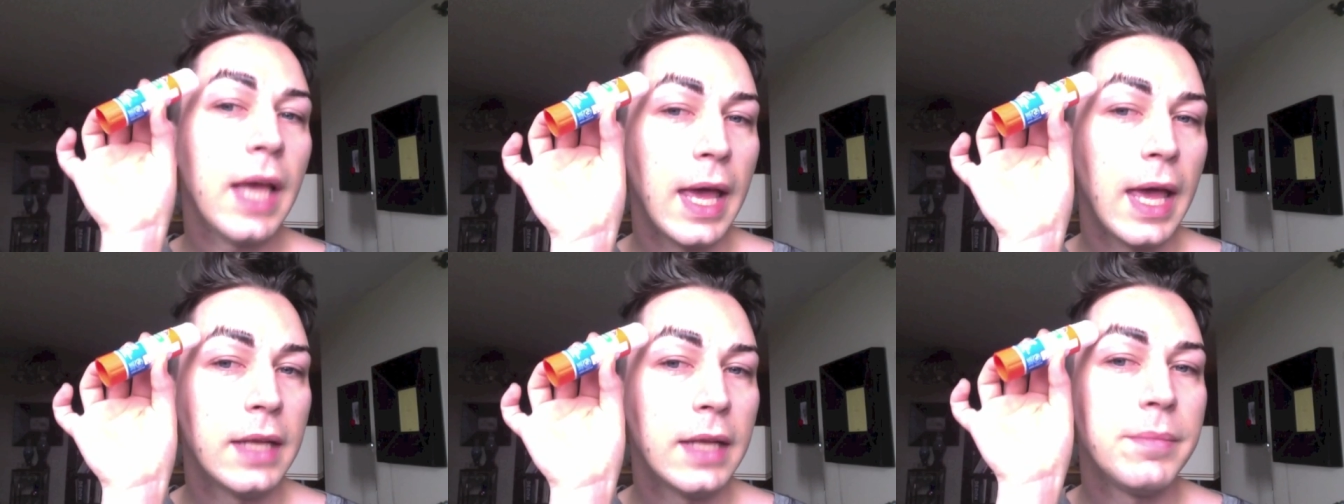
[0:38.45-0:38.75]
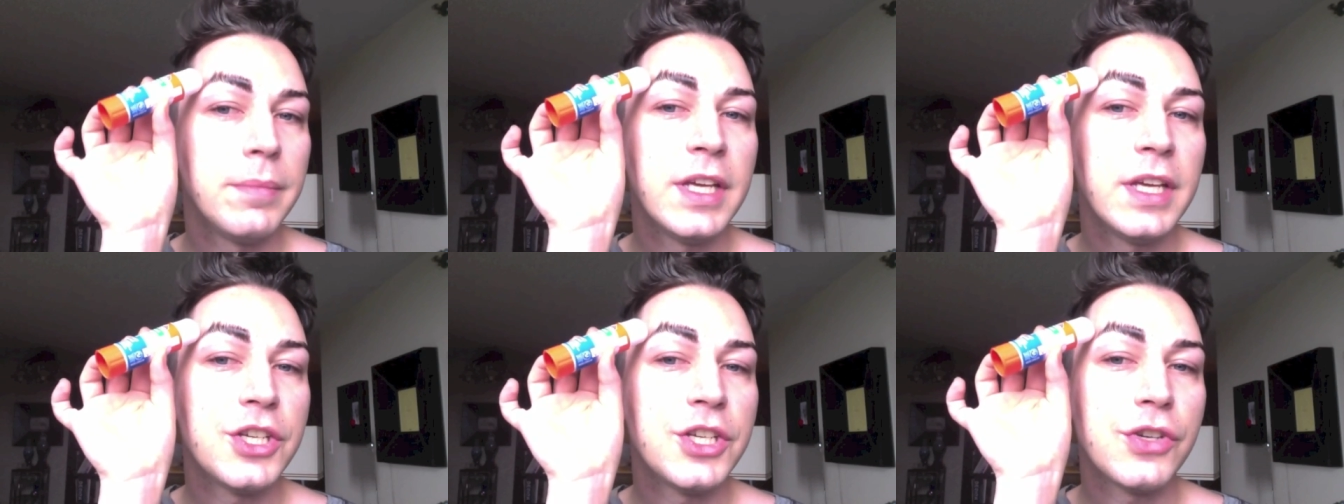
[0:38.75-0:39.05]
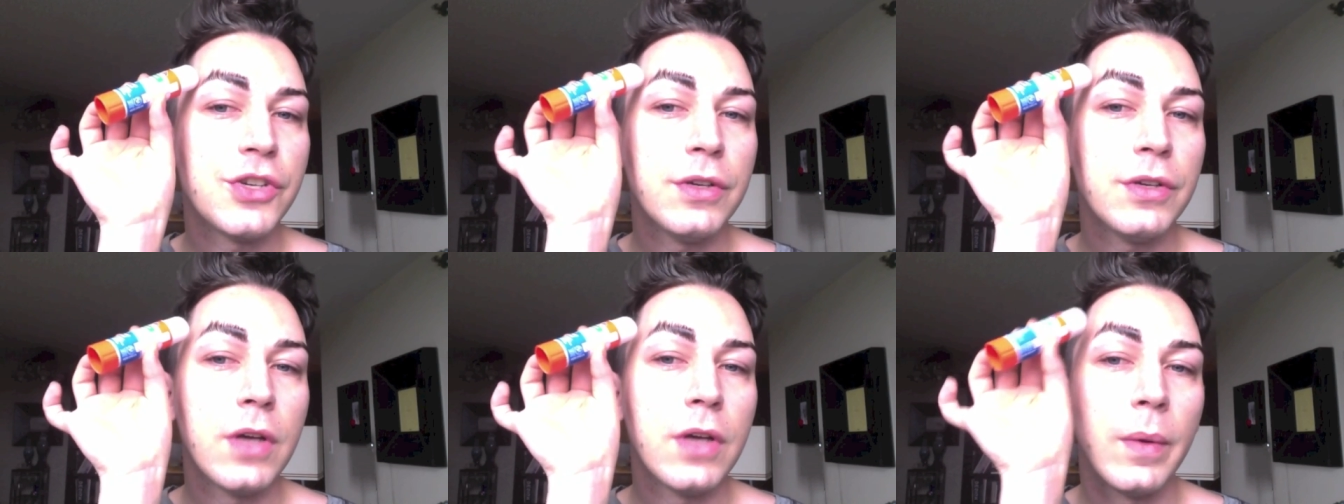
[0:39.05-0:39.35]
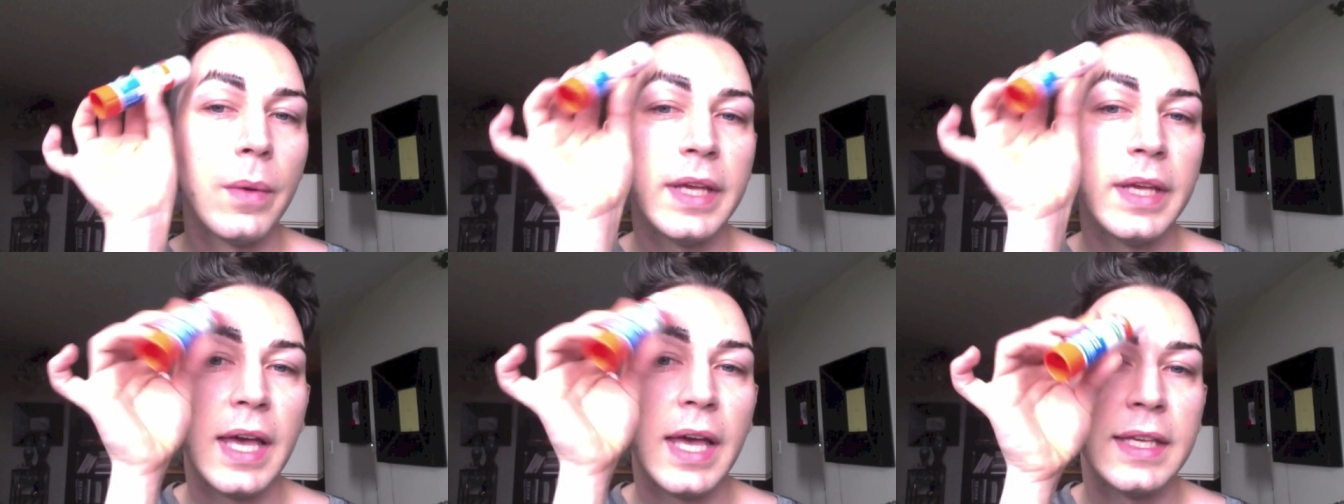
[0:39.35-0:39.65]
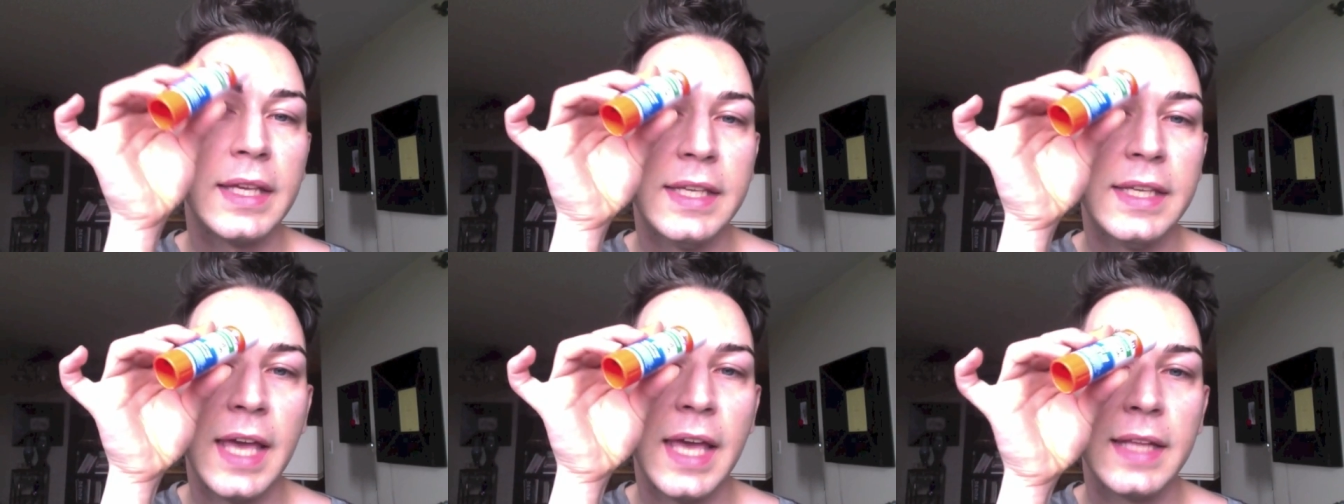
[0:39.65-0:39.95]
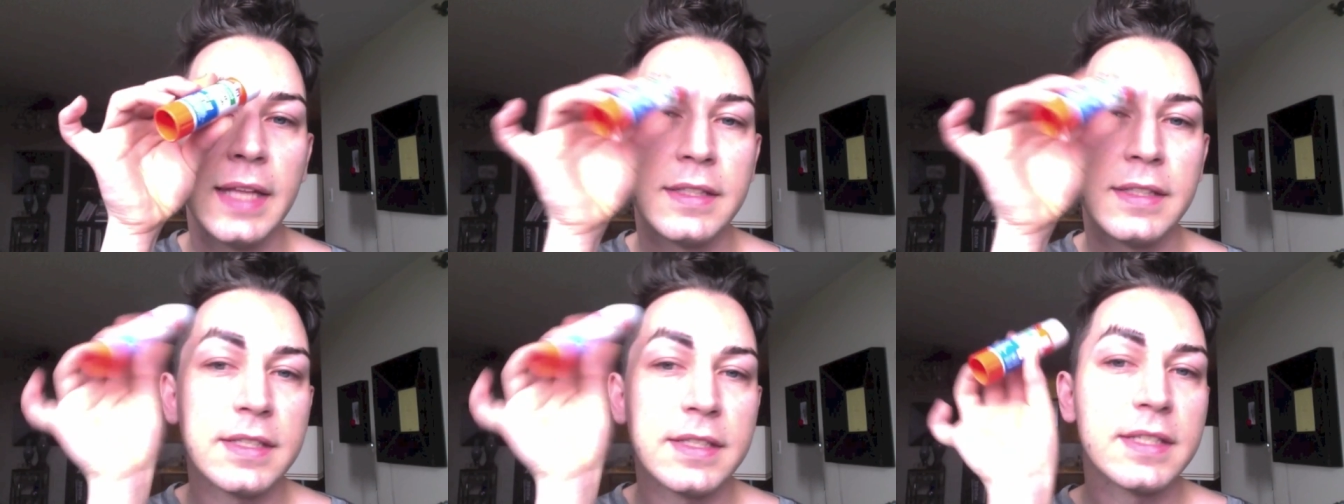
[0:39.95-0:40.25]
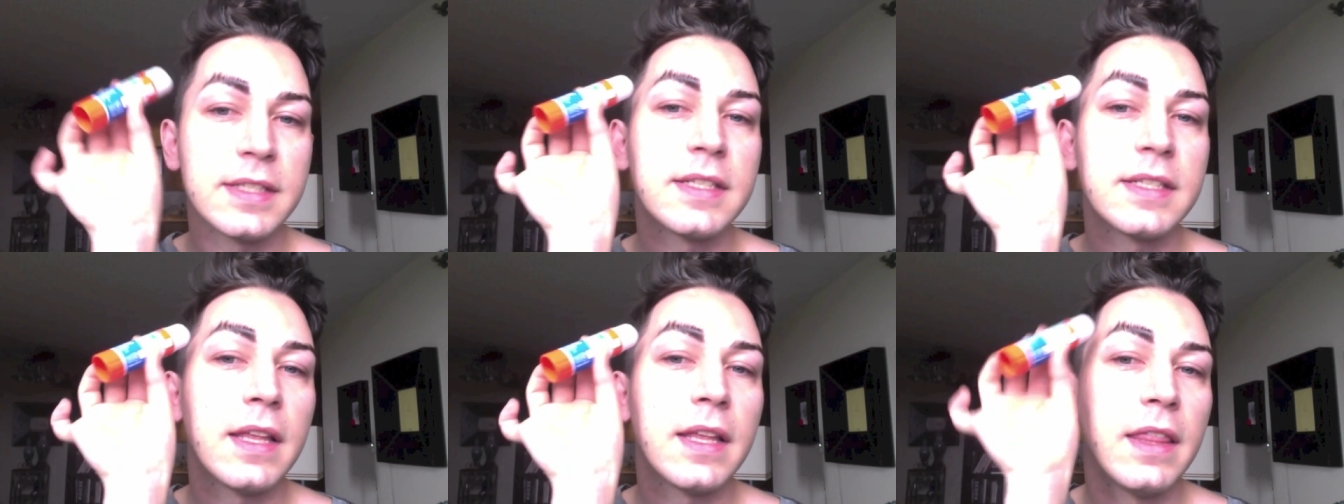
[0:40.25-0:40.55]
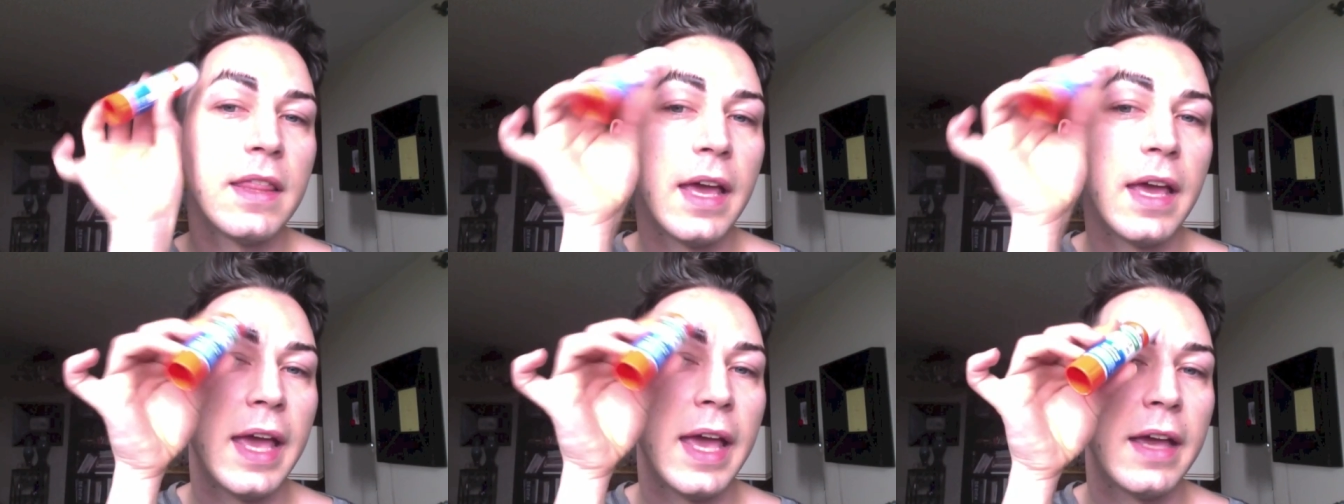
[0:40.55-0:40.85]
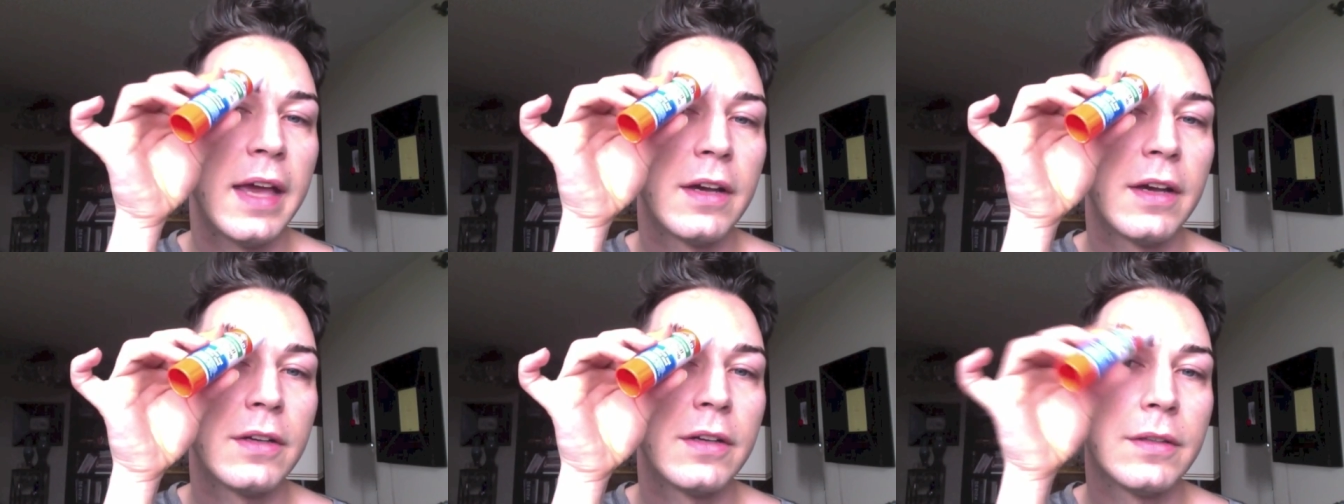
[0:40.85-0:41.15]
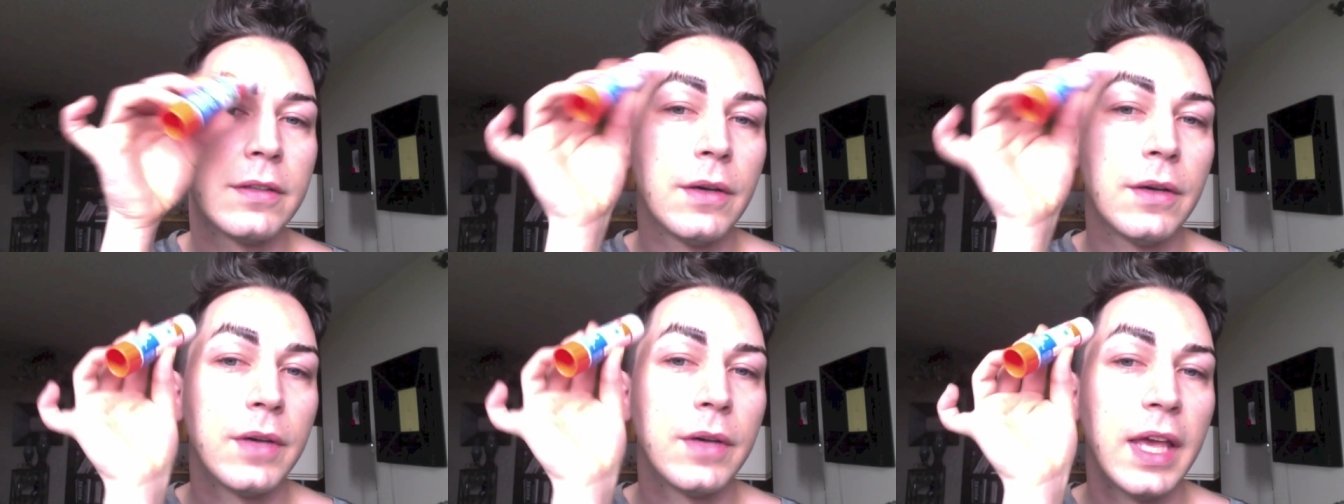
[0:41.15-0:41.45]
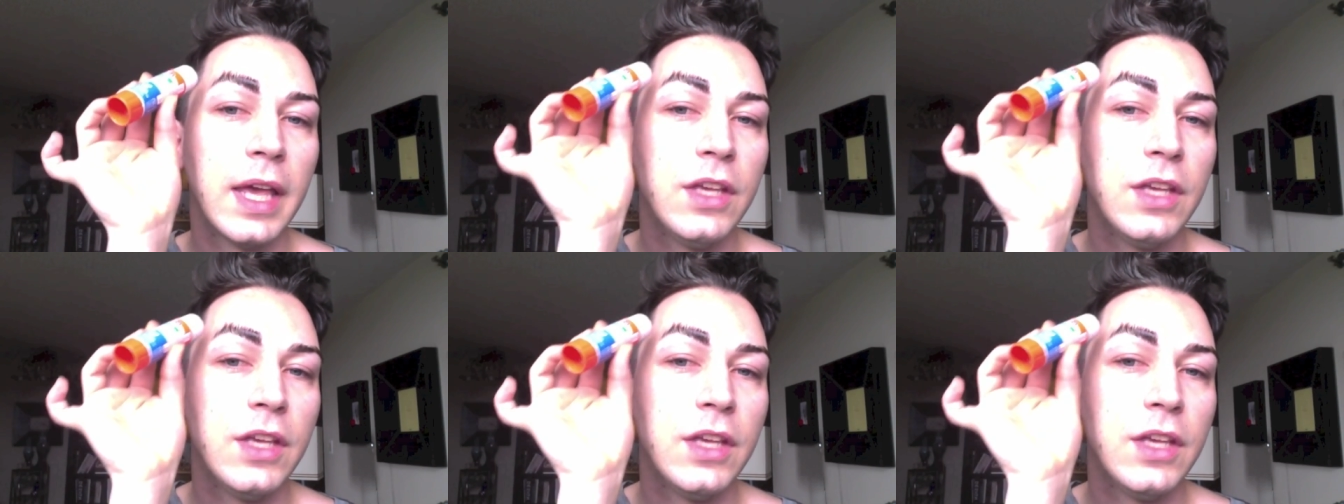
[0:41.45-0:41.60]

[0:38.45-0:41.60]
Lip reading: and make sure you're going against the hair, okay?